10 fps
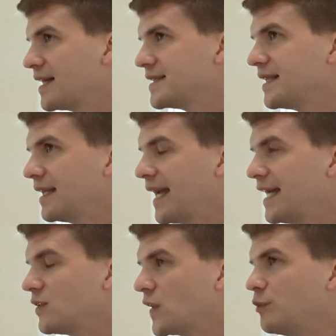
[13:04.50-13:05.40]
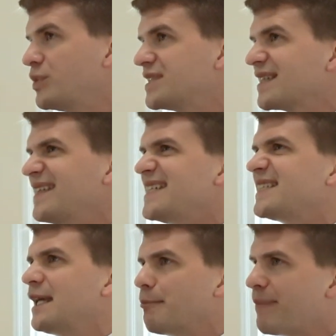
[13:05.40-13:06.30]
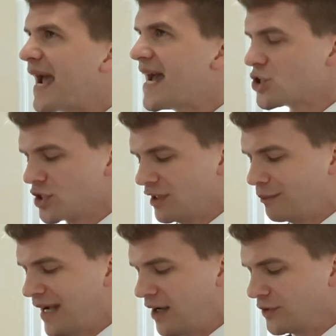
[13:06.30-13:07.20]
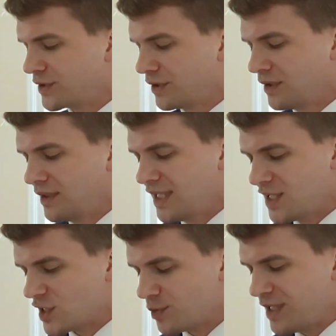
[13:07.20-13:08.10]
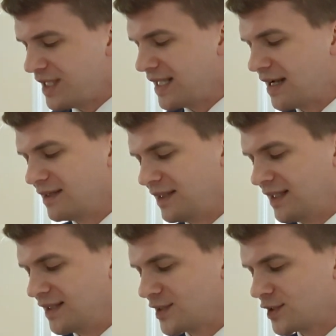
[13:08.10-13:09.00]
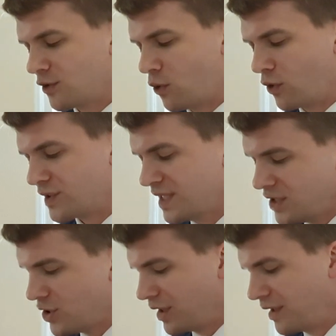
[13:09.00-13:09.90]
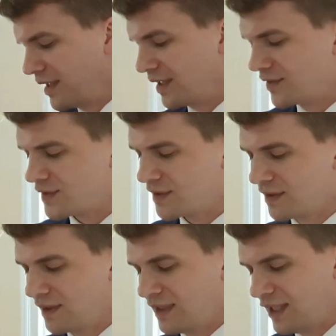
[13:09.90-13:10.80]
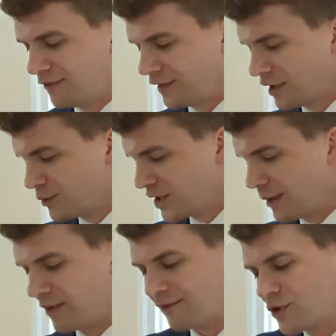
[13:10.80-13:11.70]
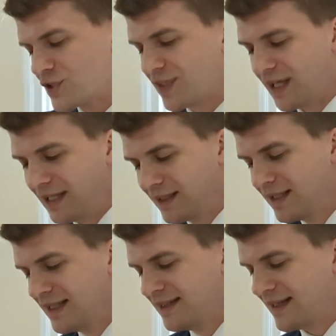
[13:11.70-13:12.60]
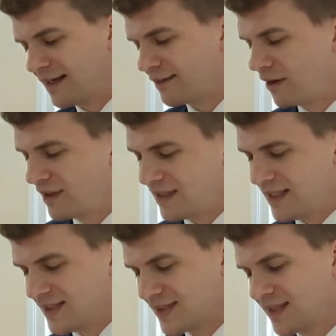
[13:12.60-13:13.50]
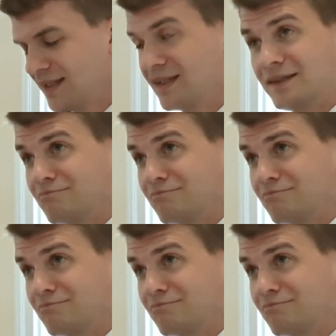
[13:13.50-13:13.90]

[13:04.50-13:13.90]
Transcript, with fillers: not to get angry, but to at least get passionate about and speaking out against or teaching against if it comes up. The first thing that I thought is